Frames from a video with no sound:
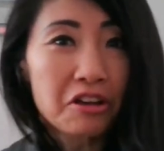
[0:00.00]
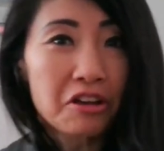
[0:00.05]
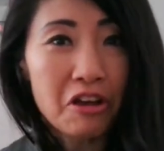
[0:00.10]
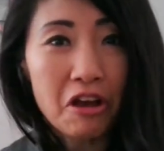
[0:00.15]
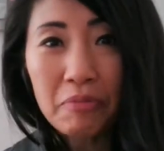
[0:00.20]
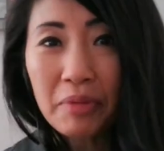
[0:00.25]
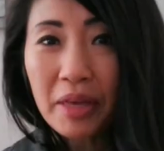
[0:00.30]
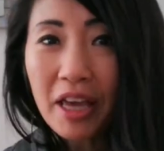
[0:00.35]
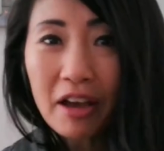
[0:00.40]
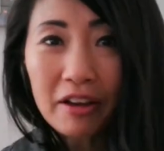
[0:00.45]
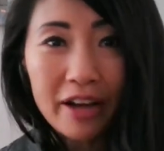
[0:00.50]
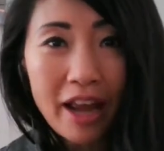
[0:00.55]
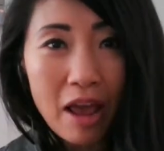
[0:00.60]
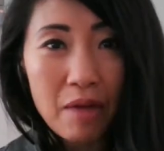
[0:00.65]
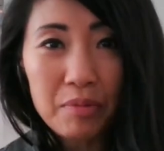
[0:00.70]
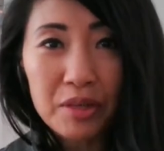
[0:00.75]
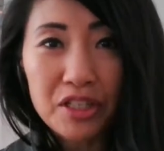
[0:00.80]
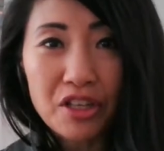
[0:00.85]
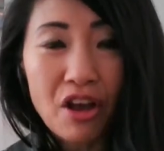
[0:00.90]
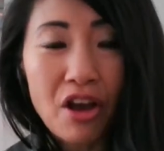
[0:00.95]
coming on
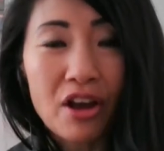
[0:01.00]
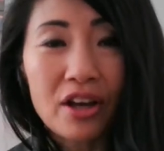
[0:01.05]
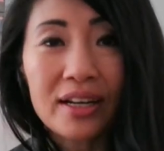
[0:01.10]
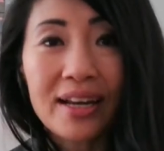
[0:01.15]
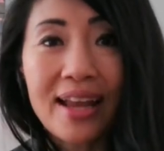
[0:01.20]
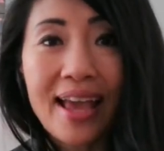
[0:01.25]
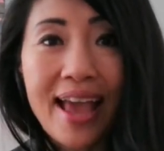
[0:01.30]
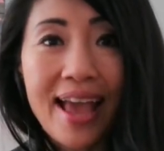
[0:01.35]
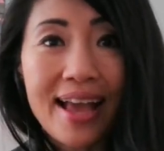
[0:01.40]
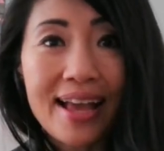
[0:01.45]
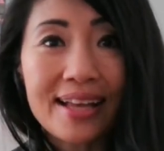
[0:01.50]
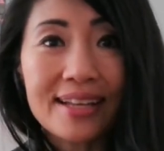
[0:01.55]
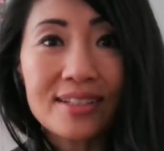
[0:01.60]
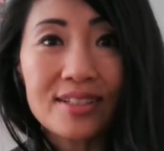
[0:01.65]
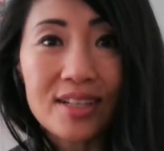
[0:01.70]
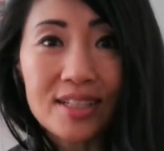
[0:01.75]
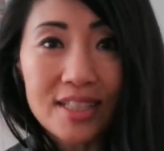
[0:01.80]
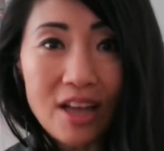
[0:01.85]
Amazon and